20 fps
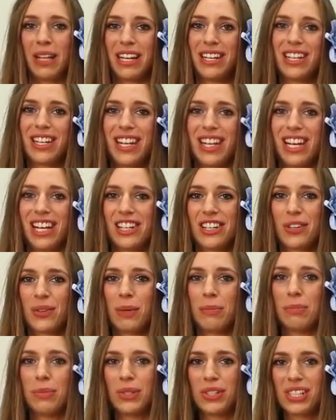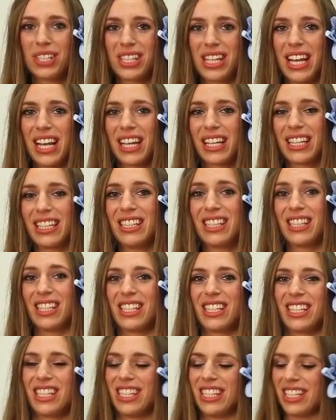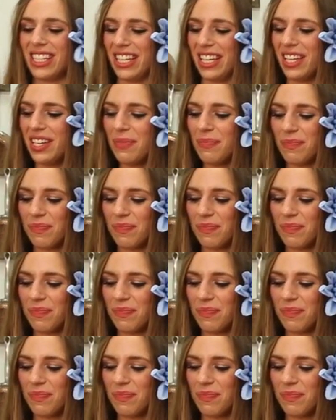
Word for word: blended it to a mousse-like consistency.